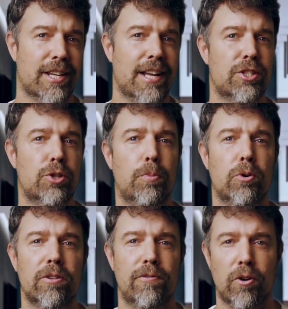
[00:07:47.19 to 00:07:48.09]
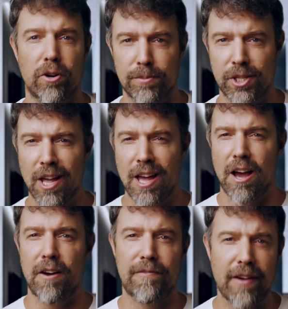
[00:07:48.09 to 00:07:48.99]
and support forums
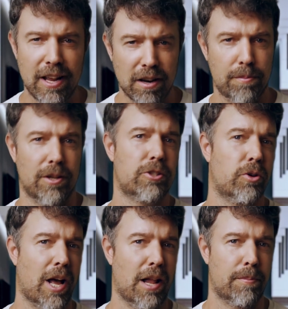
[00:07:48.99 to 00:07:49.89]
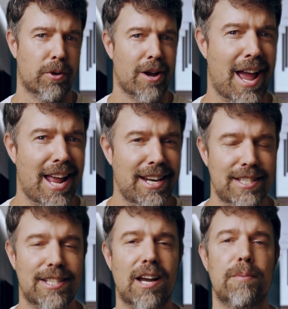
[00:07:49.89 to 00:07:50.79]
available to help you
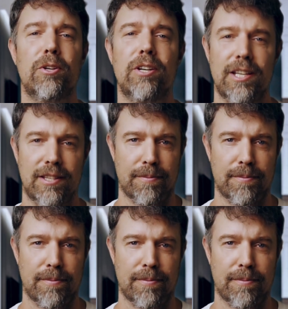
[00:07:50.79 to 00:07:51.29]
anytime you need